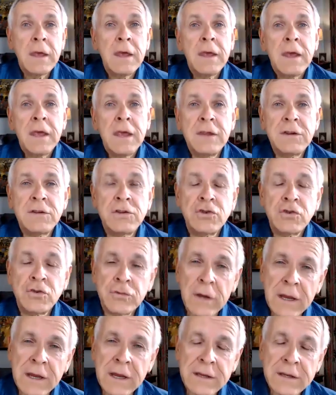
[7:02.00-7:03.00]
He's
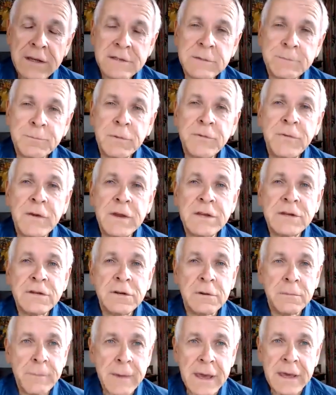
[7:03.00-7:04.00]
trained as a
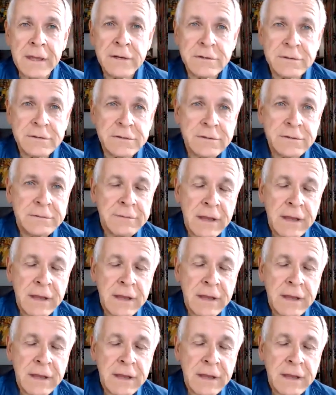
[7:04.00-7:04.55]
professional manager.